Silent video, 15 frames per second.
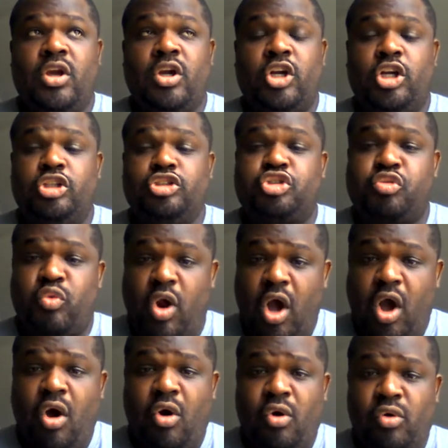
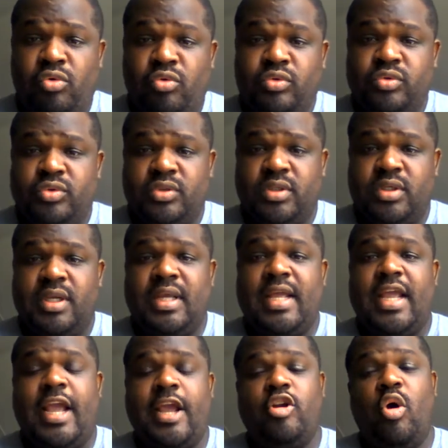Control
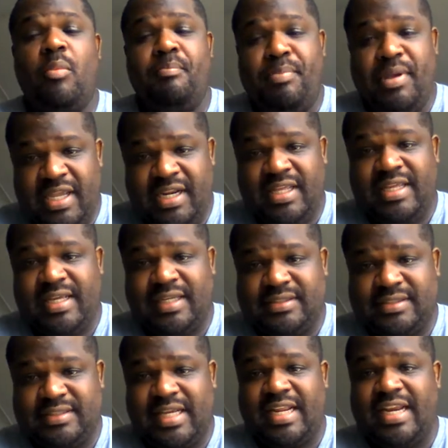and
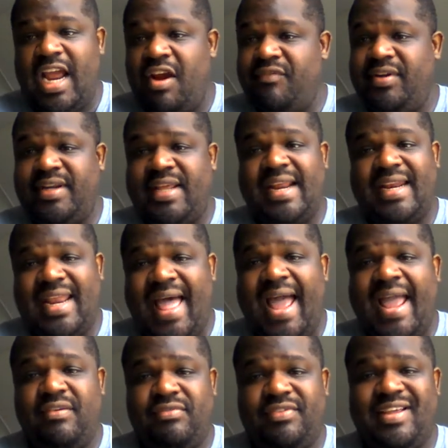obedience in everyday
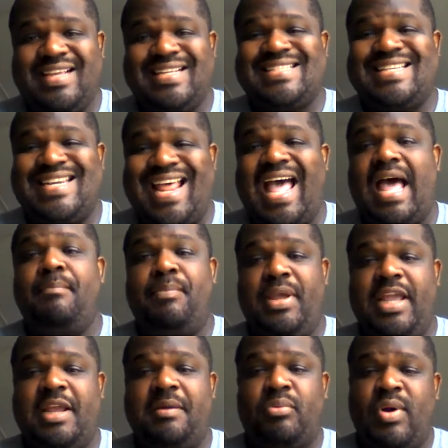life is not
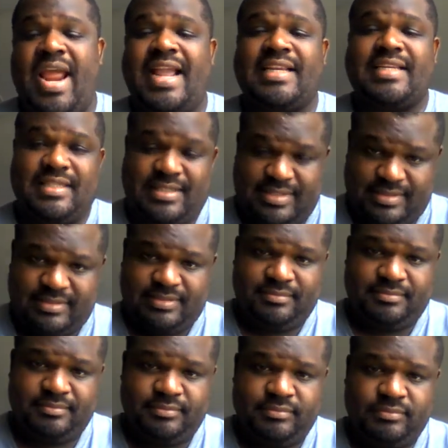being practiced.
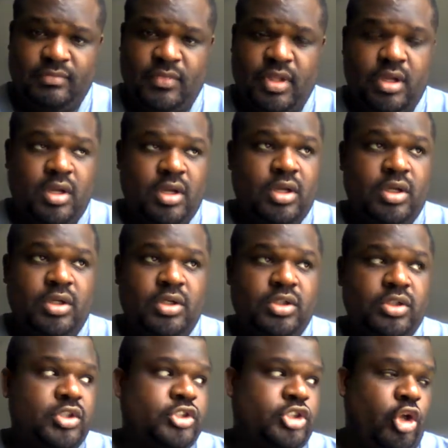
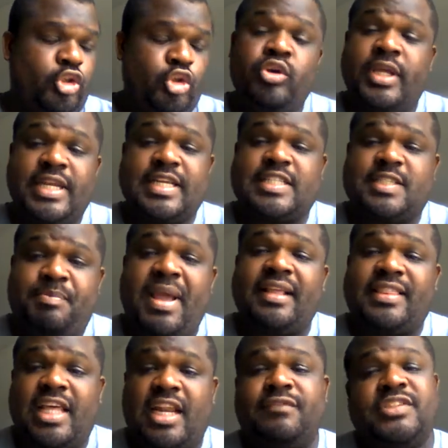So you can
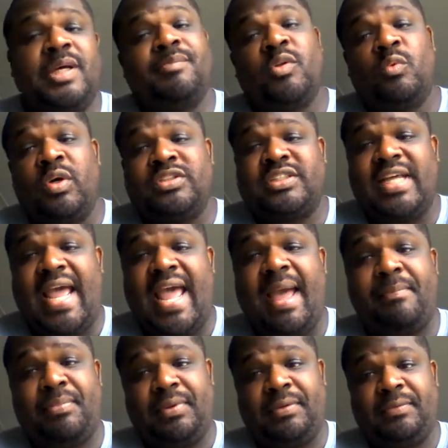expect that if something was to
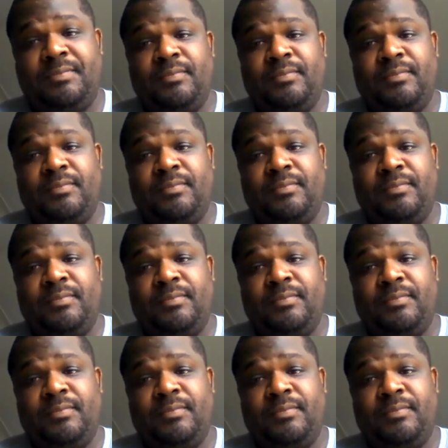happen,